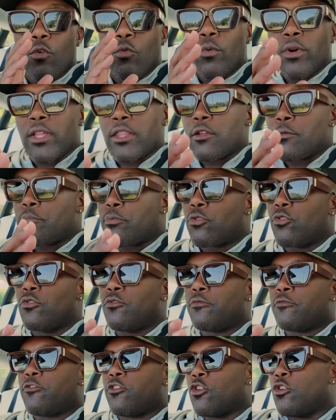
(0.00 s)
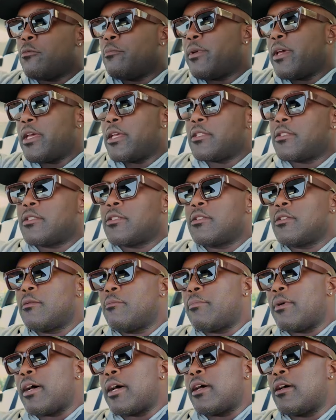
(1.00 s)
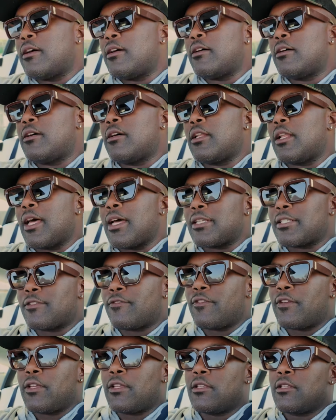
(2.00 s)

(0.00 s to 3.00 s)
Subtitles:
weatherproof floor mats by Last Fit.